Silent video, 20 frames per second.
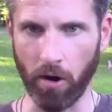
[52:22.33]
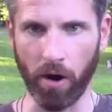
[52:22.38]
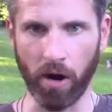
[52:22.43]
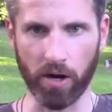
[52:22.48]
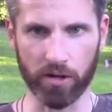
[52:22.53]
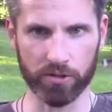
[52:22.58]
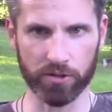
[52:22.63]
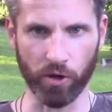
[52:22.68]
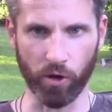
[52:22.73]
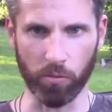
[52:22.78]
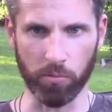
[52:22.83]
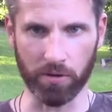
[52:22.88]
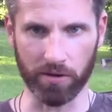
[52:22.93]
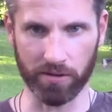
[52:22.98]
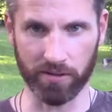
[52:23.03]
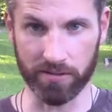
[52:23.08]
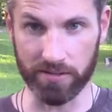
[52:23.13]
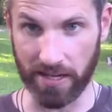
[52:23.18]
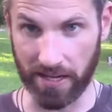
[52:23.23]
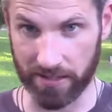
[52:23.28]
October,
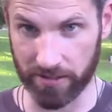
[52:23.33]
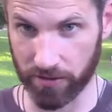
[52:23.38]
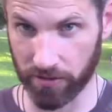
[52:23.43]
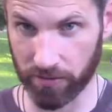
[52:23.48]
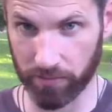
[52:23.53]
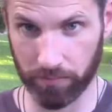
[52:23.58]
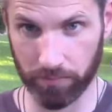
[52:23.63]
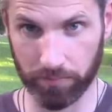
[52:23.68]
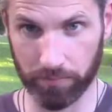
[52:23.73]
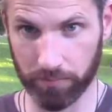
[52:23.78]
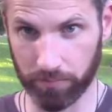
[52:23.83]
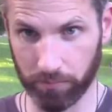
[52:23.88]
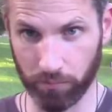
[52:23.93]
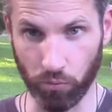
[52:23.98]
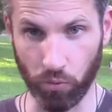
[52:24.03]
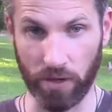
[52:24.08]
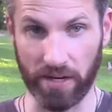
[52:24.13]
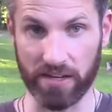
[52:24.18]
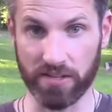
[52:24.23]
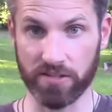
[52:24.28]
because that's
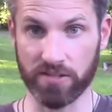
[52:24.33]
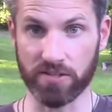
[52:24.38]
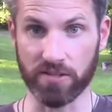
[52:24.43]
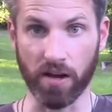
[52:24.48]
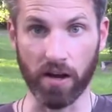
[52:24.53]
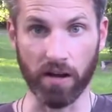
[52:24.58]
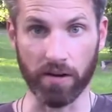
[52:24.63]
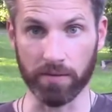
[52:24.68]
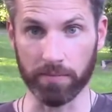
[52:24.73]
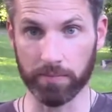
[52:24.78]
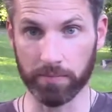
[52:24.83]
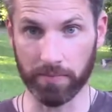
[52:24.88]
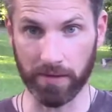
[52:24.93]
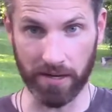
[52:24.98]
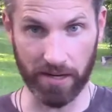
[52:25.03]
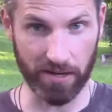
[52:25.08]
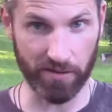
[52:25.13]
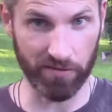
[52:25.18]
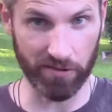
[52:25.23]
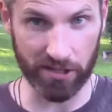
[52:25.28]
when the Sun
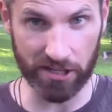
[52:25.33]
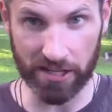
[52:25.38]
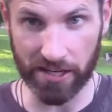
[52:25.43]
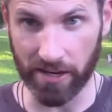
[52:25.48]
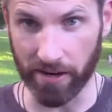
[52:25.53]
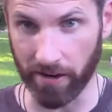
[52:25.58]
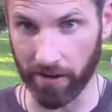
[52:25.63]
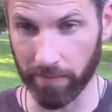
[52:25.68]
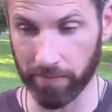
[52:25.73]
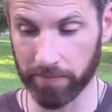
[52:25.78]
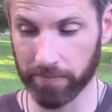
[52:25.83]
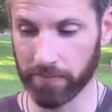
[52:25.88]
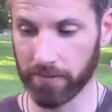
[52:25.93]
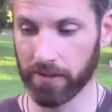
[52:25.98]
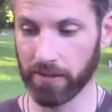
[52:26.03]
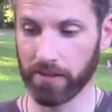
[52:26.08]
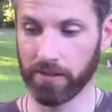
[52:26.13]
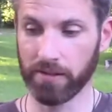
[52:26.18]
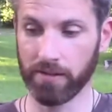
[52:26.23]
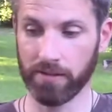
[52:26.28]
every year
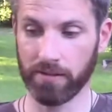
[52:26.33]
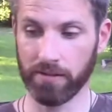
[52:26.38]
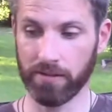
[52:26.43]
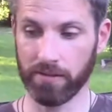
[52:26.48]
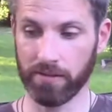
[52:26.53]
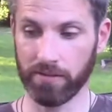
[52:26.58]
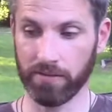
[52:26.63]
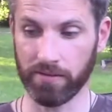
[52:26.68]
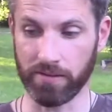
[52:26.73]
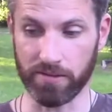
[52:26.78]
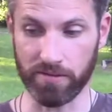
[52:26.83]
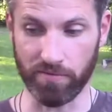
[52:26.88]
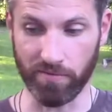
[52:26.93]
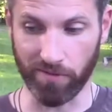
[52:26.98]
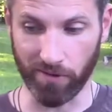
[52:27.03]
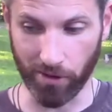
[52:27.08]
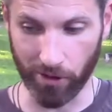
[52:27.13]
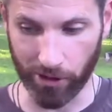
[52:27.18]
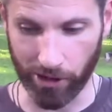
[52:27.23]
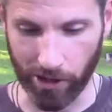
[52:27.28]
is in
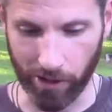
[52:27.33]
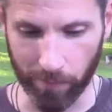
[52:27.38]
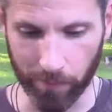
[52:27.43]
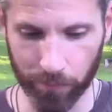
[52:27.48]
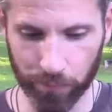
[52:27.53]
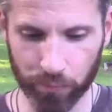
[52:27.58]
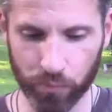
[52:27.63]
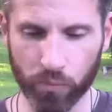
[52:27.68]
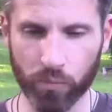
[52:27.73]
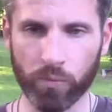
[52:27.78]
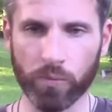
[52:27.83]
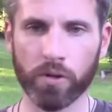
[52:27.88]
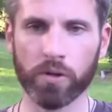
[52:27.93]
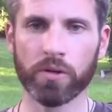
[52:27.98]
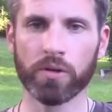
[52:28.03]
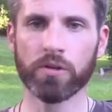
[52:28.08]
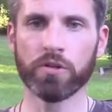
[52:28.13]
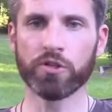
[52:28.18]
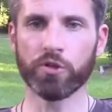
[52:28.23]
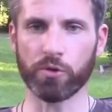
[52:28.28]
Virgo.
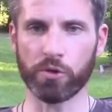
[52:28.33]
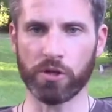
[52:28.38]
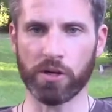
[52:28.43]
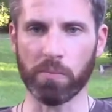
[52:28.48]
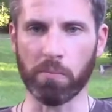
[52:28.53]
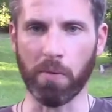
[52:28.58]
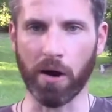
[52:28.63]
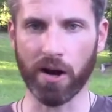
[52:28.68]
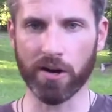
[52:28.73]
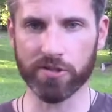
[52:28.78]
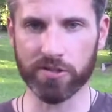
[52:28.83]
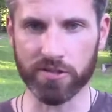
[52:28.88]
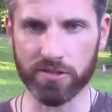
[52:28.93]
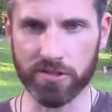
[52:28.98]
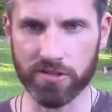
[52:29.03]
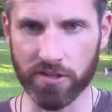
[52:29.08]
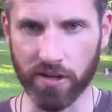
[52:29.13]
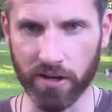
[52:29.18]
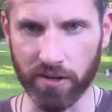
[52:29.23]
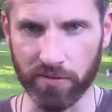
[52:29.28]
So when you get Mars and
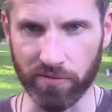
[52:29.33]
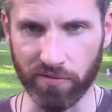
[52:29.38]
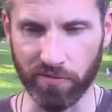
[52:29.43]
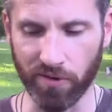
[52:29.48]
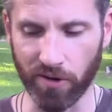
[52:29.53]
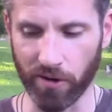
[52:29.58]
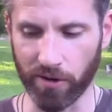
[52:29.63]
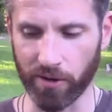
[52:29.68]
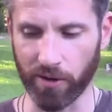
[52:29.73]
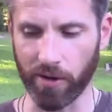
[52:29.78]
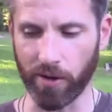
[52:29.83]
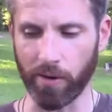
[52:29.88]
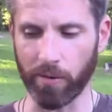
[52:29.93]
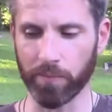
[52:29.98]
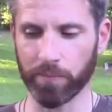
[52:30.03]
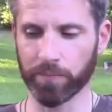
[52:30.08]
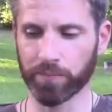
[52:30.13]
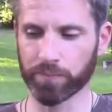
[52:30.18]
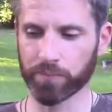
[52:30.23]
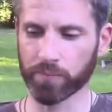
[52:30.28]
Sun in Virgo,
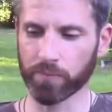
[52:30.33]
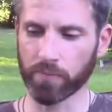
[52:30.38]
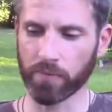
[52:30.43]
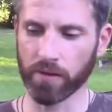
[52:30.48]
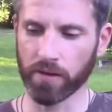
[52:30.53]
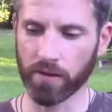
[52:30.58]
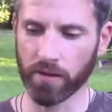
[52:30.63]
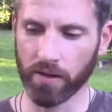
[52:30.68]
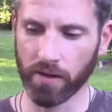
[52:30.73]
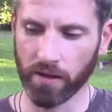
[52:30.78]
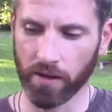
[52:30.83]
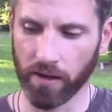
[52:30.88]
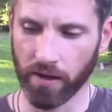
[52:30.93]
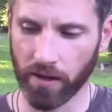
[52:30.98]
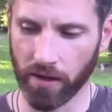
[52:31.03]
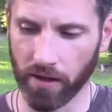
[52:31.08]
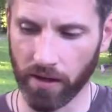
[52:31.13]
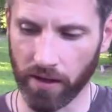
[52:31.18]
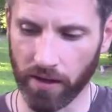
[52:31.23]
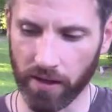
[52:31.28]

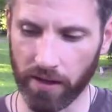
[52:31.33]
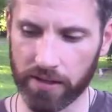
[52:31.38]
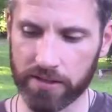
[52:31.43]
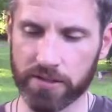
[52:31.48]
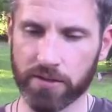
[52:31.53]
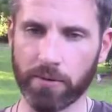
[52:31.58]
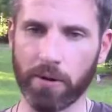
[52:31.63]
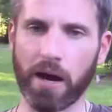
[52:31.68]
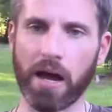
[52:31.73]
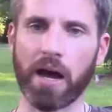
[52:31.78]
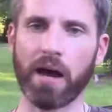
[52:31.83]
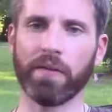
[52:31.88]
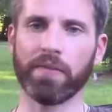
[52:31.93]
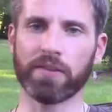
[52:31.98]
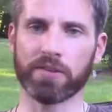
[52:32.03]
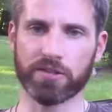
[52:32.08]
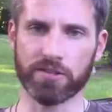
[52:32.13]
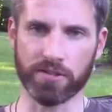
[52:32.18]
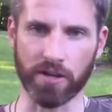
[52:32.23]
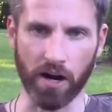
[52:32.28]
it's around the
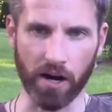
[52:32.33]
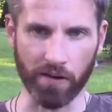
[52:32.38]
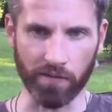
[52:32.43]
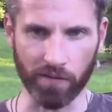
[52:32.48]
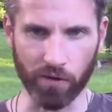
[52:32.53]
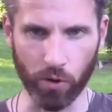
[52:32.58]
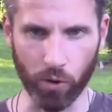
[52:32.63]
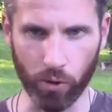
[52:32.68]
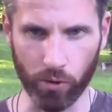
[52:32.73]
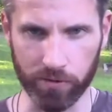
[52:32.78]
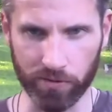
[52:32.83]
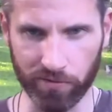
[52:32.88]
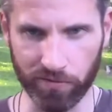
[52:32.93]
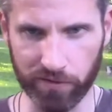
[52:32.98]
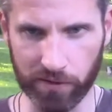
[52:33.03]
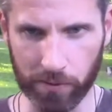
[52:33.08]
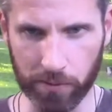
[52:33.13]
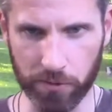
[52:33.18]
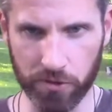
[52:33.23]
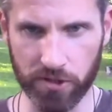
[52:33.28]
start of cold and
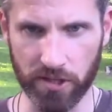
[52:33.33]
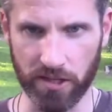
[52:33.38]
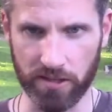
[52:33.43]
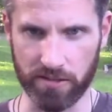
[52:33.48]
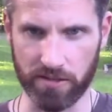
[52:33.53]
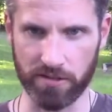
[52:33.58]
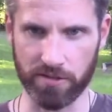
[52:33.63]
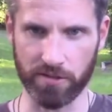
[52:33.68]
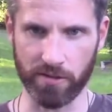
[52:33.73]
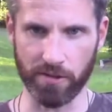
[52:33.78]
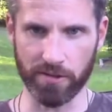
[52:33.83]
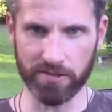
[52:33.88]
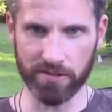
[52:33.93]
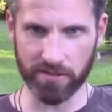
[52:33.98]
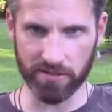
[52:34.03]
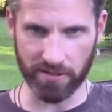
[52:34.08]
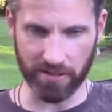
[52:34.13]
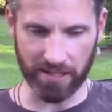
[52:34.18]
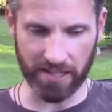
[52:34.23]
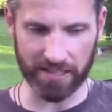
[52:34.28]
flu season. So this
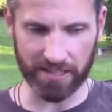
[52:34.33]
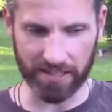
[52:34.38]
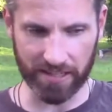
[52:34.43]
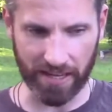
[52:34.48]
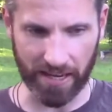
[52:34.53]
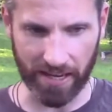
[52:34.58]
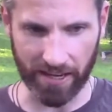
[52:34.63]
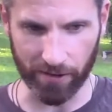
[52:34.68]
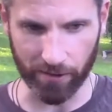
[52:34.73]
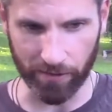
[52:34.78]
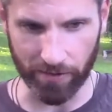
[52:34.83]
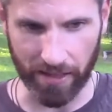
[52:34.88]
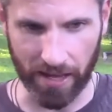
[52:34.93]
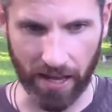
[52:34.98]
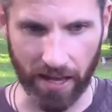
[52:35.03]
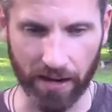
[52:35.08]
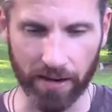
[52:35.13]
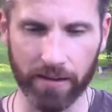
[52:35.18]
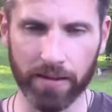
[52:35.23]
is an indicator that